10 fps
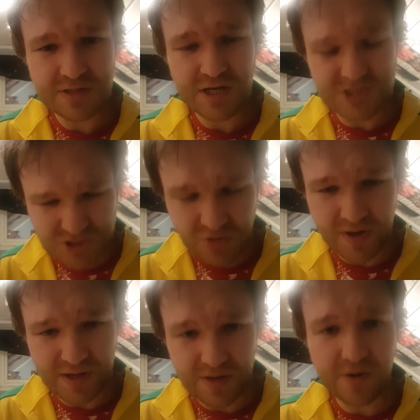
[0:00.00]
a story
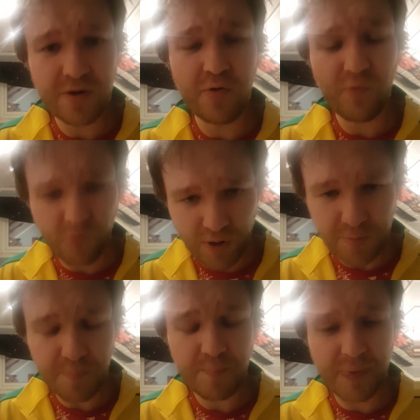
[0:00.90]
here run
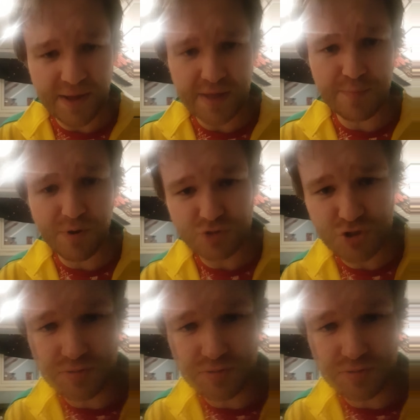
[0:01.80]
by emotion.